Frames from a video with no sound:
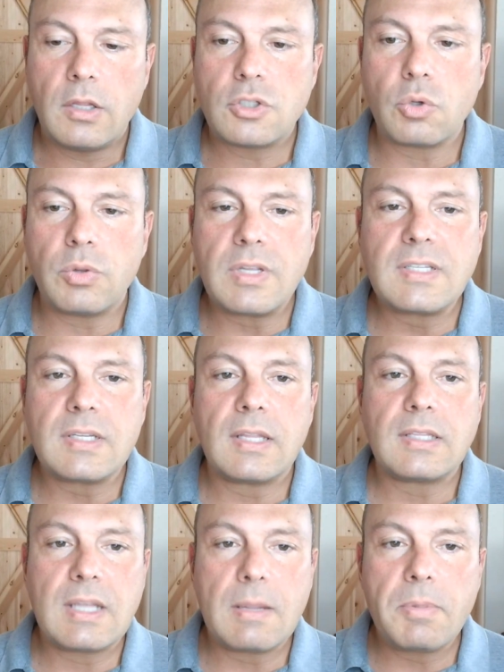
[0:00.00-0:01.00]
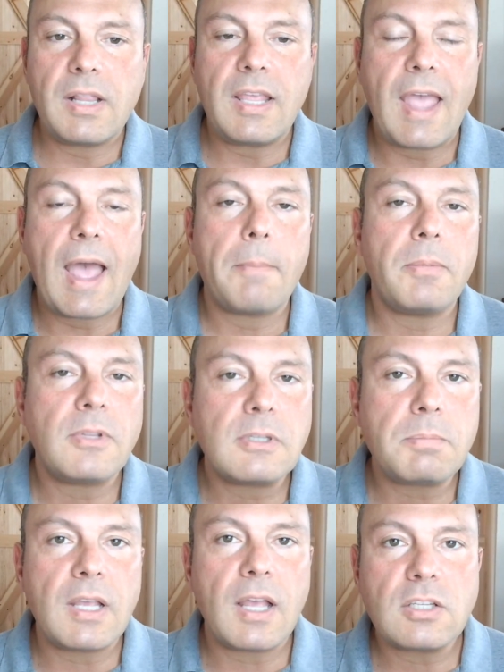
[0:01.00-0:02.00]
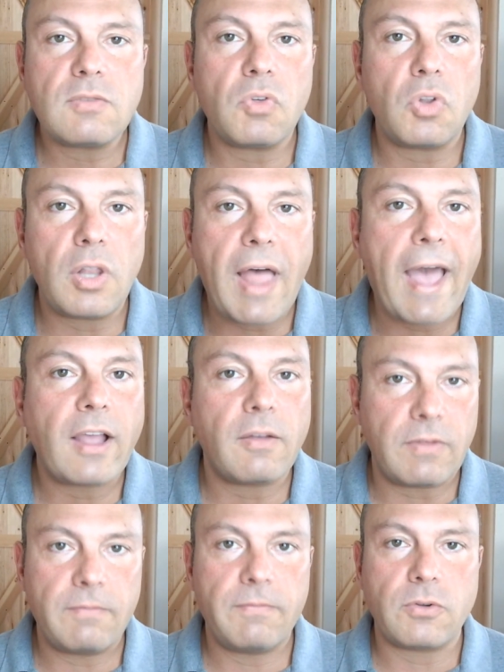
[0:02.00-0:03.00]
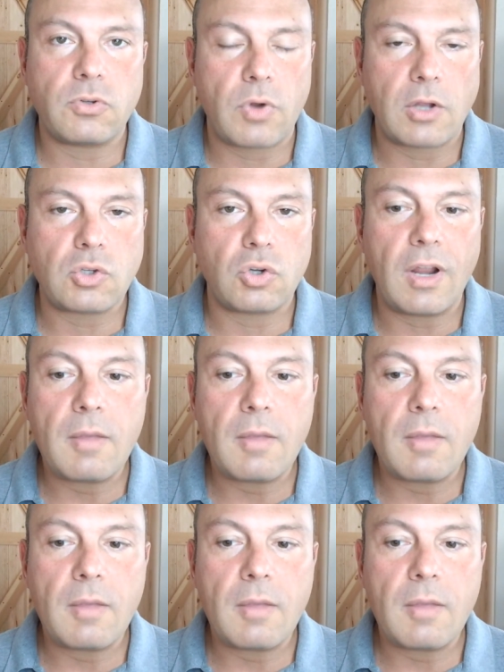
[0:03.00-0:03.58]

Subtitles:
So this typically happens because of a lack of infrastructure.